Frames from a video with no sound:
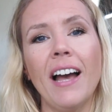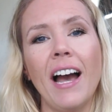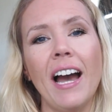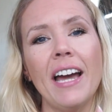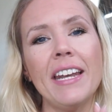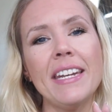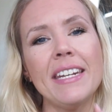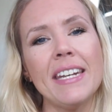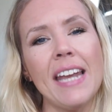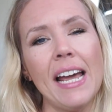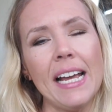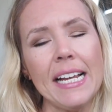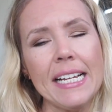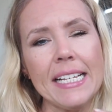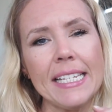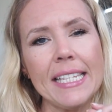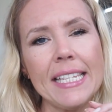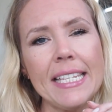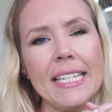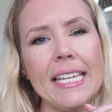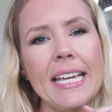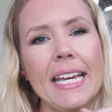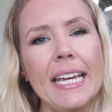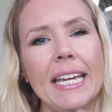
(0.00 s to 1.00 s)
a
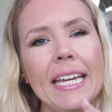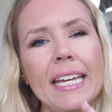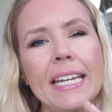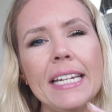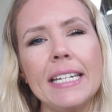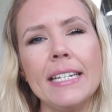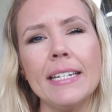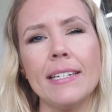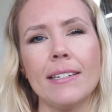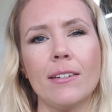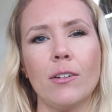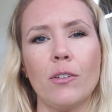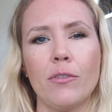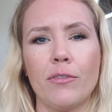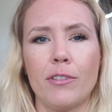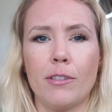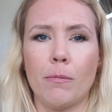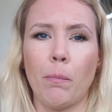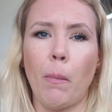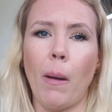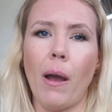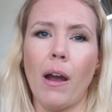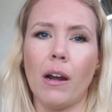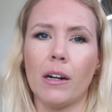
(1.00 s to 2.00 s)
nice hint of
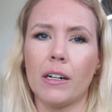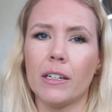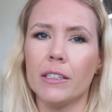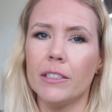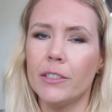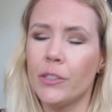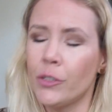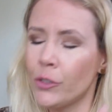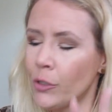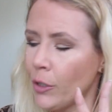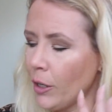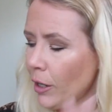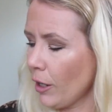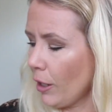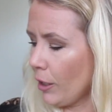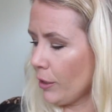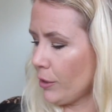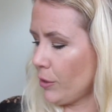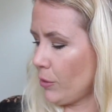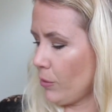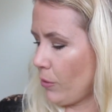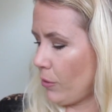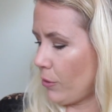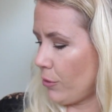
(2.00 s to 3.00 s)
sparkle,
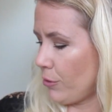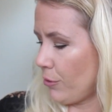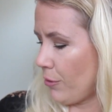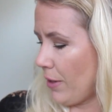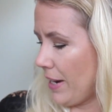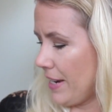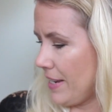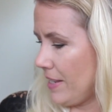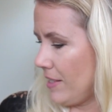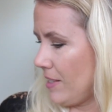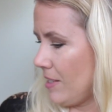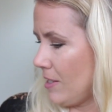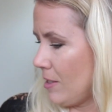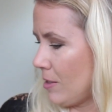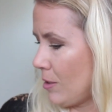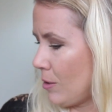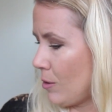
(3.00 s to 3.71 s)
not too crazy.